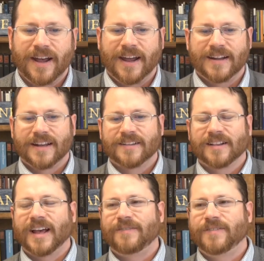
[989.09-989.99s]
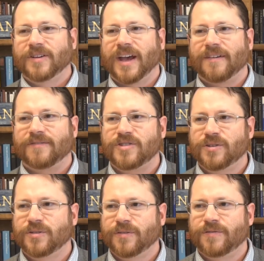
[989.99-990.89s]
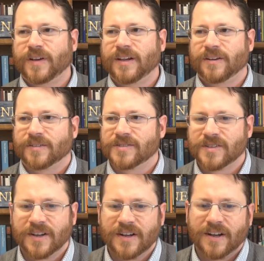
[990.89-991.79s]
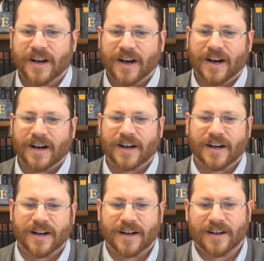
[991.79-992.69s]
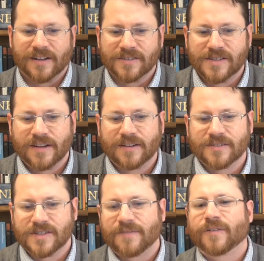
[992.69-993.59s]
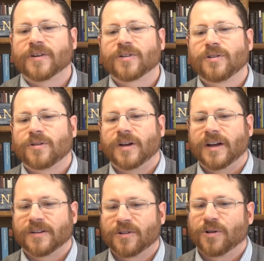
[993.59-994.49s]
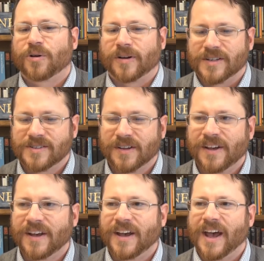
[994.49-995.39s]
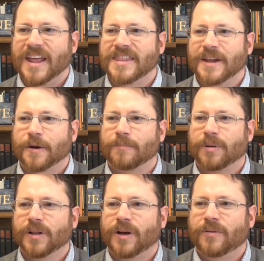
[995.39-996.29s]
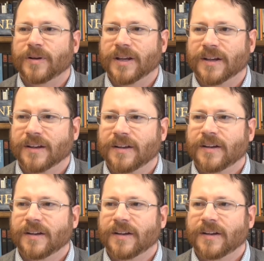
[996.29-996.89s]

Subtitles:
And on the left you have two figures, Zephyr and Chloris, and they are blowing